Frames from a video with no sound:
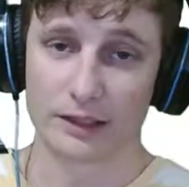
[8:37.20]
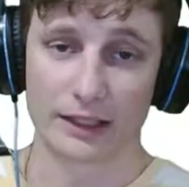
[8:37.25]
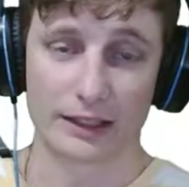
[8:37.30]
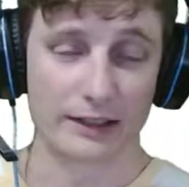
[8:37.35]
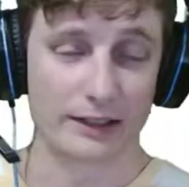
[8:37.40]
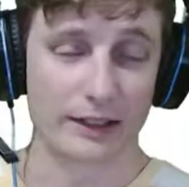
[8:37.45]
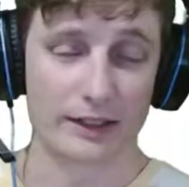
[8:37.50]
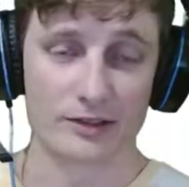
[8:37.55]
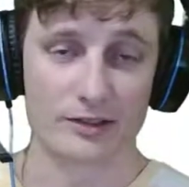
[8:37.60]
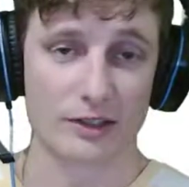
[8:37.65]

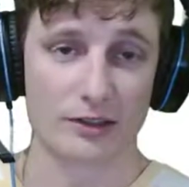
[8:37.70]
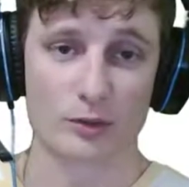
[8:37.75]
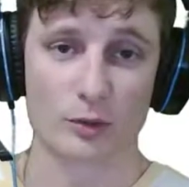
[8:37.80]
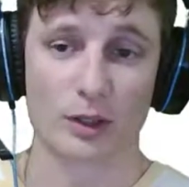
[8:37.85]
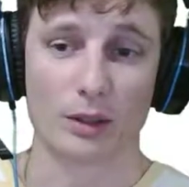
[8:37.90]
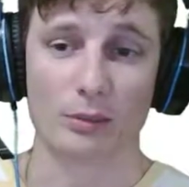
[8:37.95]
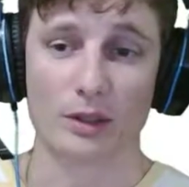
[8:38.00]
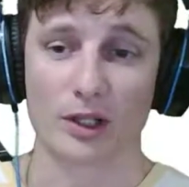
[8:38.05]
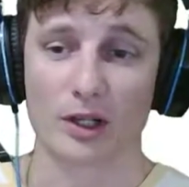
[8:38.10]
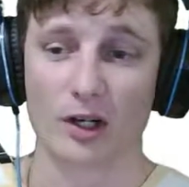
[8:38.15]
yes, that's what
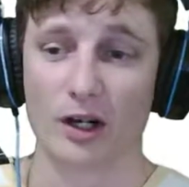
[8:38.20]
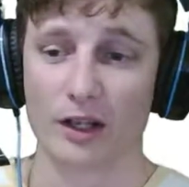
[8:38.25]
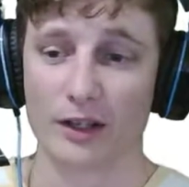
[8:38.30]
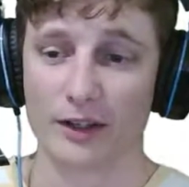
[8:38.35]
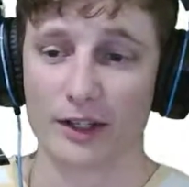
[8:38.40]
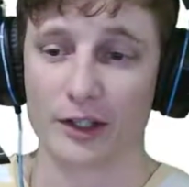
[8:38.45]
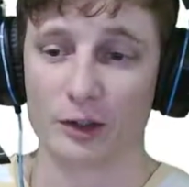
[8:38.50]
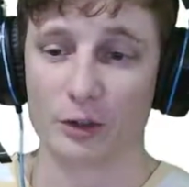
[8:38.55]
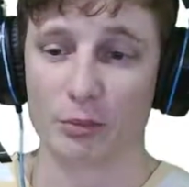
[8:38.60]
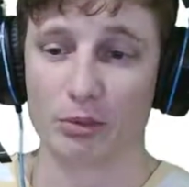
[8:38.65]
I'm going to call it,
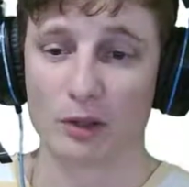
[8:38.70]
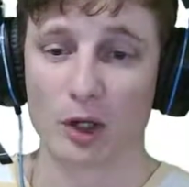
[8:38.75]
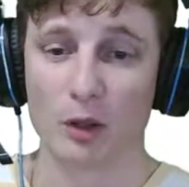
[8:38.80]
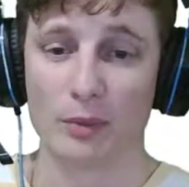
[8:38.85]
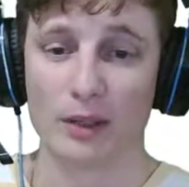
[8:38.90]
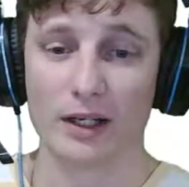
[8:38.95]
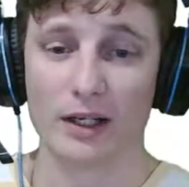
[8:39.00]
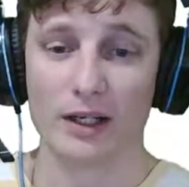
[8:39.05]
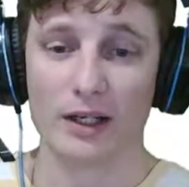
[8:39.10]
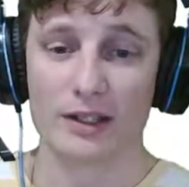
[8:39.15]
their
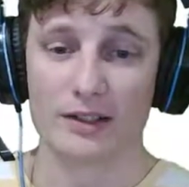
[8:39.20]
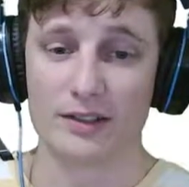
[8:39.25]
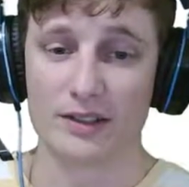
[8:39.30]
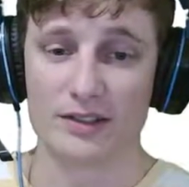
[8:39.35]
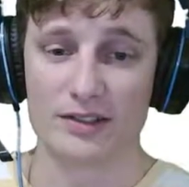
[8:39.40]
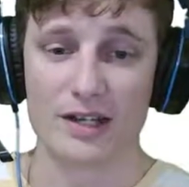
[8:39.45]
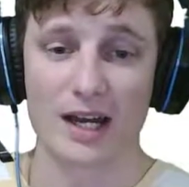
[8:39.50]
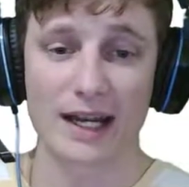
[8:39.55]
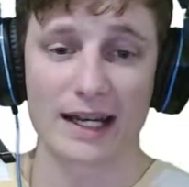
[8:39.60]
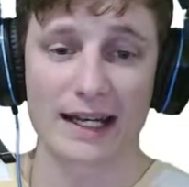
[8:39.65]
diploma does
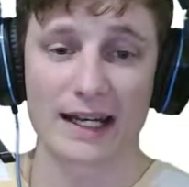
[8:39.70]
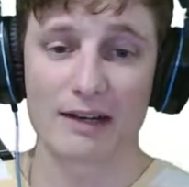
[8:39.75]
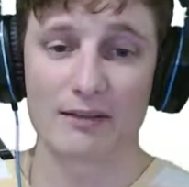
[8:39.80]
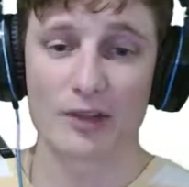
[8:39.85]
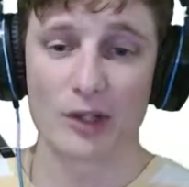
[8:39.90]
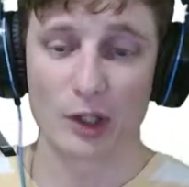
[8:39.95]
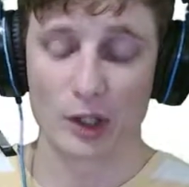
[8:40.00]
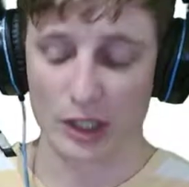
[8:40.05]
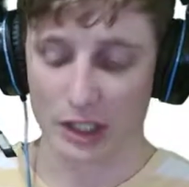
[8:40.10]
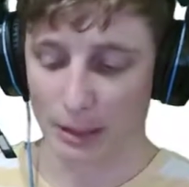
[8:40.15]
not have
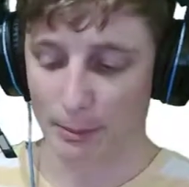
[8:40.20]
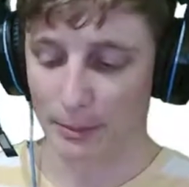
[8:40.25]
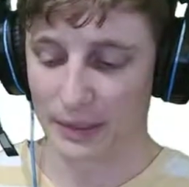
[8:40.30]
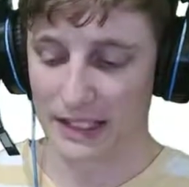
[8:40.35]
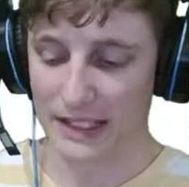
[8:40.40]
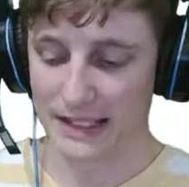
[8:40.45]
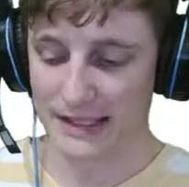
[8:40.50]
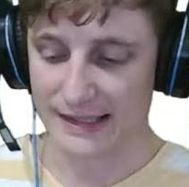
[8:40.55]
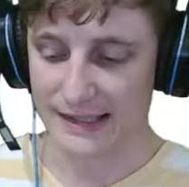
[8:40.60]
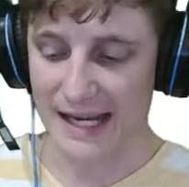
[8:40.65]
their
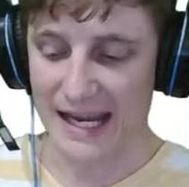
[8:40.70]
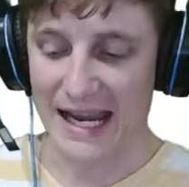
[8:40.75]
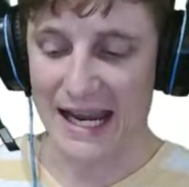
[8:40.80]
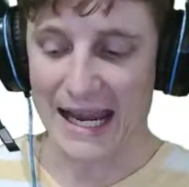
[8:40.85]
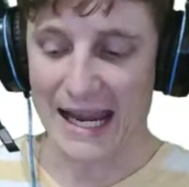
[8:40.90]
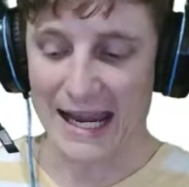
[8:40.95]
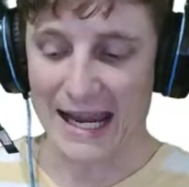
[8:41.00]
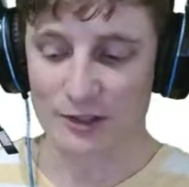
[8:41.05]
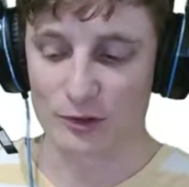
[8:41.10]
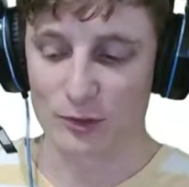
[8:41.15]
company's
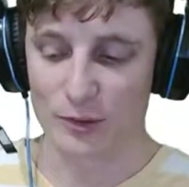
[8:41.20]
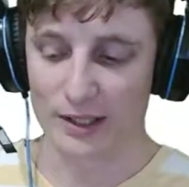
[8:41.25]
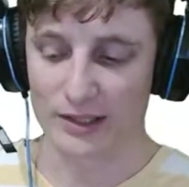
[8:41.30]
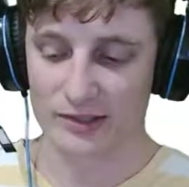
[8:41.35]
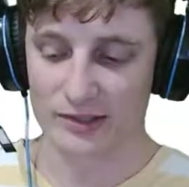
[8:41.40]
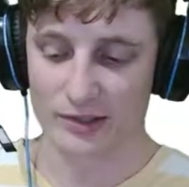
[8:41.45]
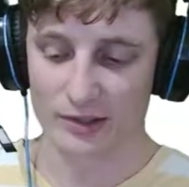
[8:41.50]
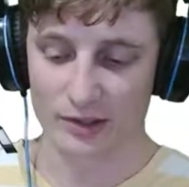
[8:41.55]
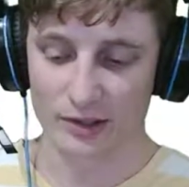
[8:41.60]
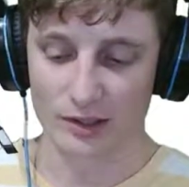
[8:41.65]

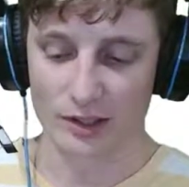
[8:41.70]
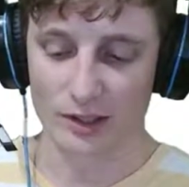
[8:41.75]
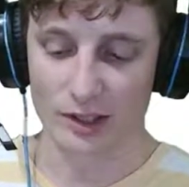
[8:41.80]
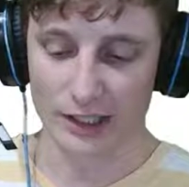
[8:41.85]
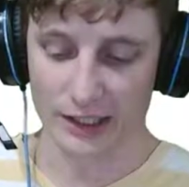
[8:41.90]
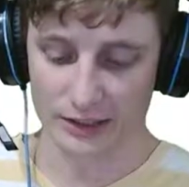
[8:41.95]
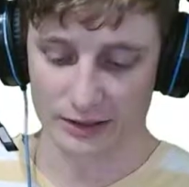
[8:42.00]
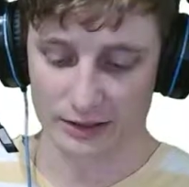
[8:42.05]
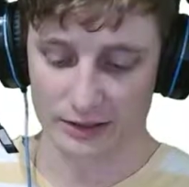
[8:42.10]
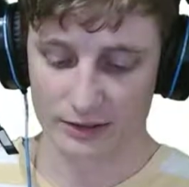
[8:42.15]
address on
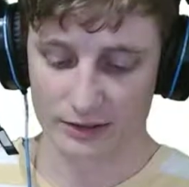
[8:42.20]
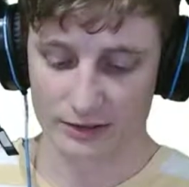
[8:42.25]
it.